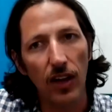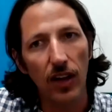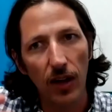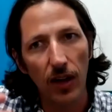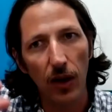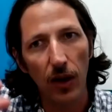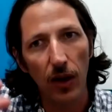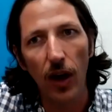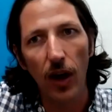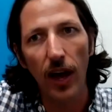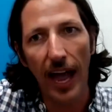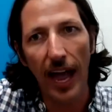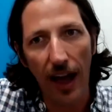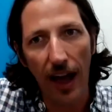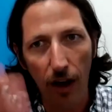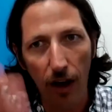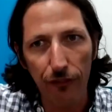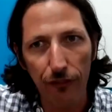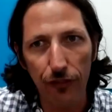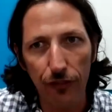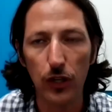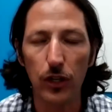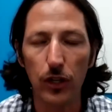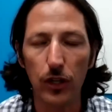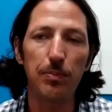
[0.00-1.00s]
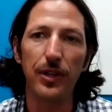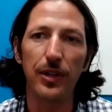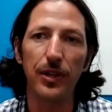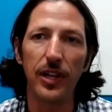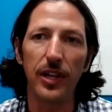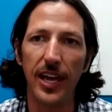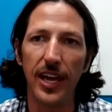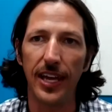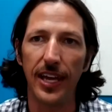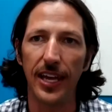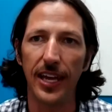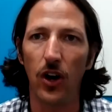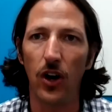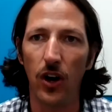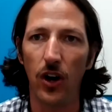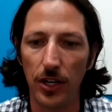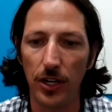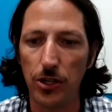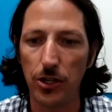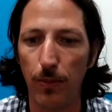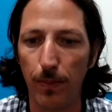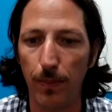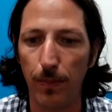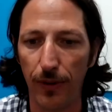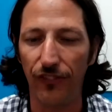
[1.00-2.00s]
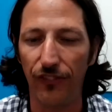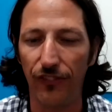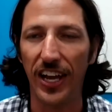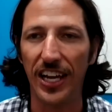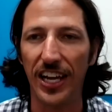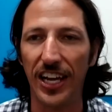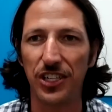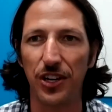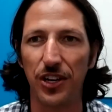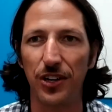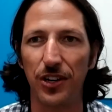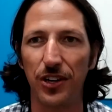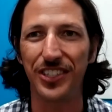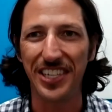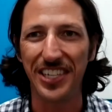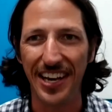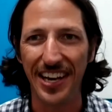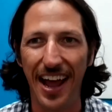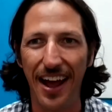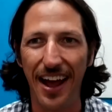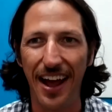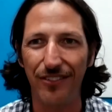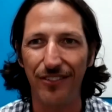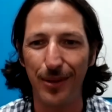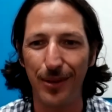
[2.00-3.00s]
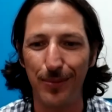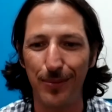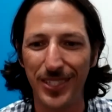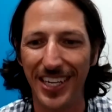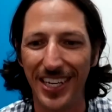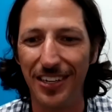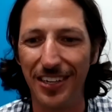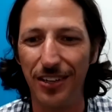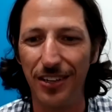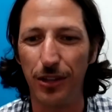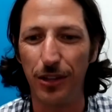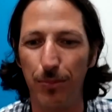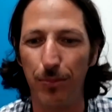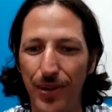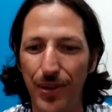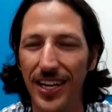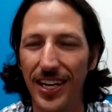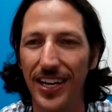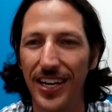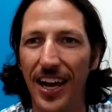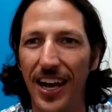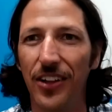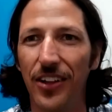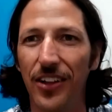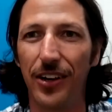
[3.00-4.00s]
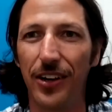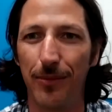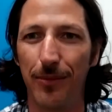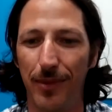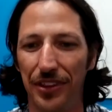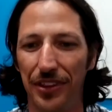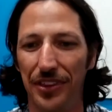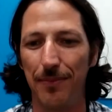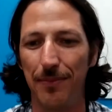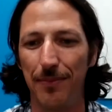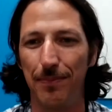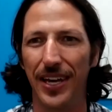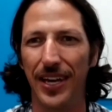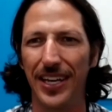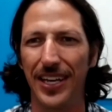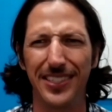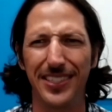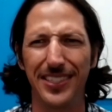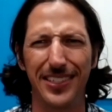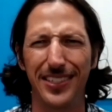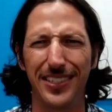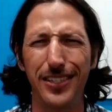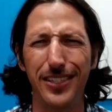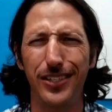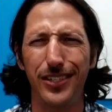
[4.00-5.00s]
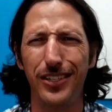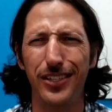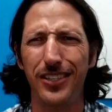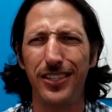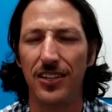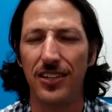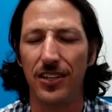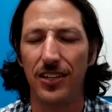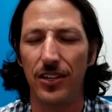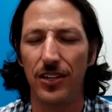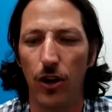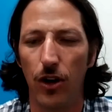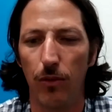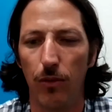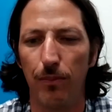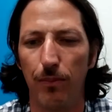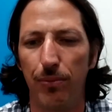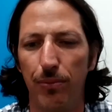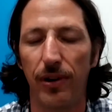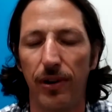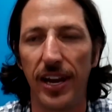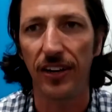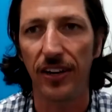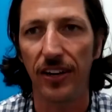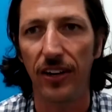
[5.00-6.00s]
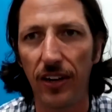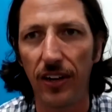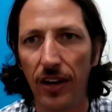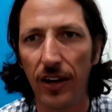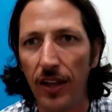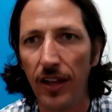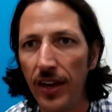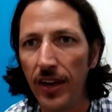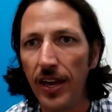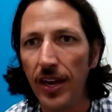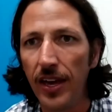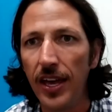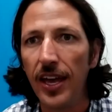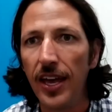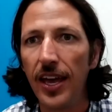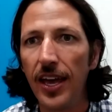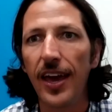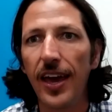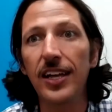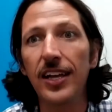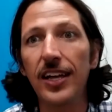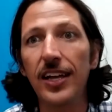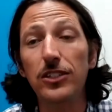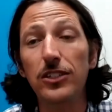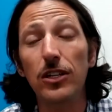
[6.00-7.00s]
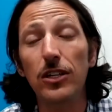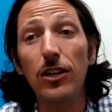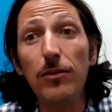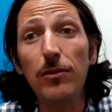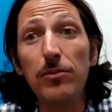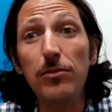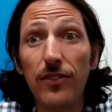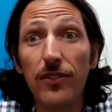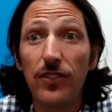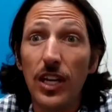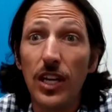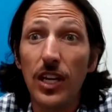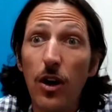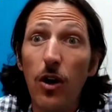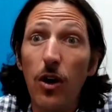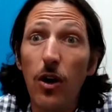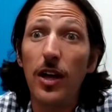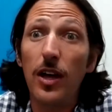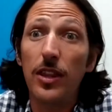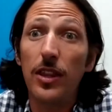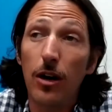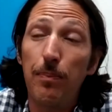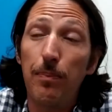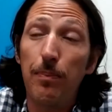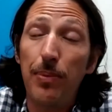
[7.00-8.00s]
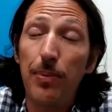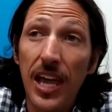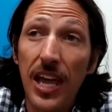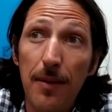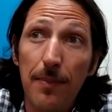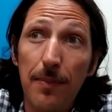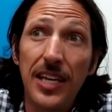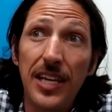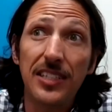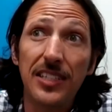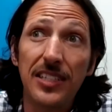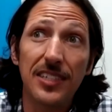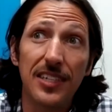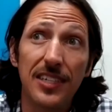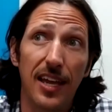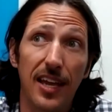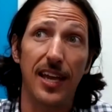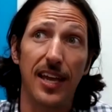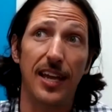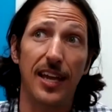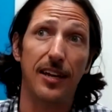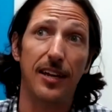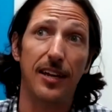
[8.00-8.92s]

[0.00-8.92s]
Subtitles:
off your plate and onto professionals and have them send you the P&L on a monthly basis. It's just a no-brainer. In terms of, the payments, like,